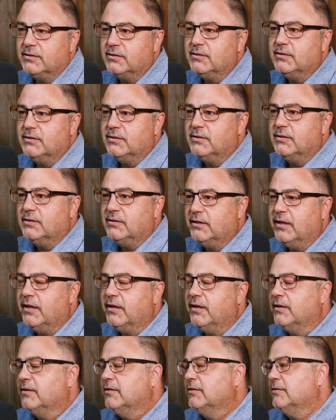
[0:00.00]
Yeah. Yeah.
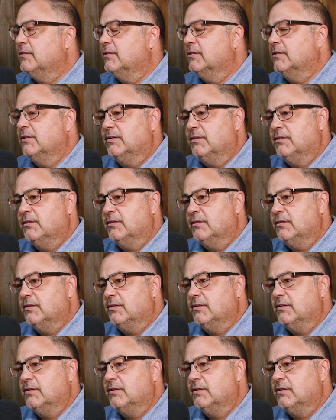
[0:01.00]
Yeah. I mean, right up
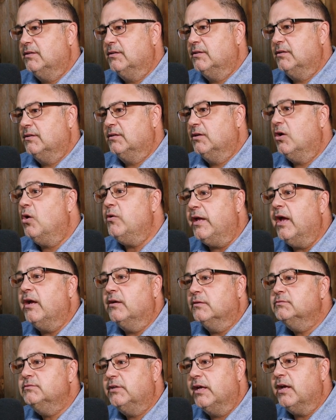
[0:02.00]
through high school. Or? Oh yeah.
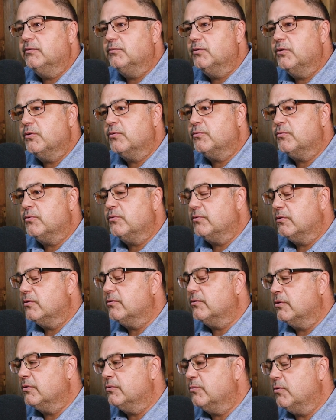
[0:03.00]
Yeah. yeah. So did
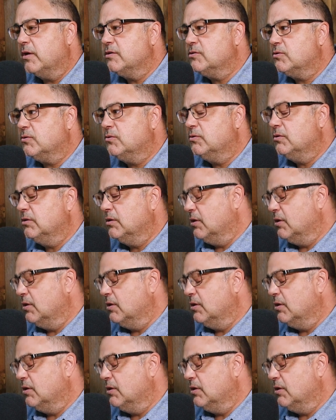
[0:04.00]
we through high school.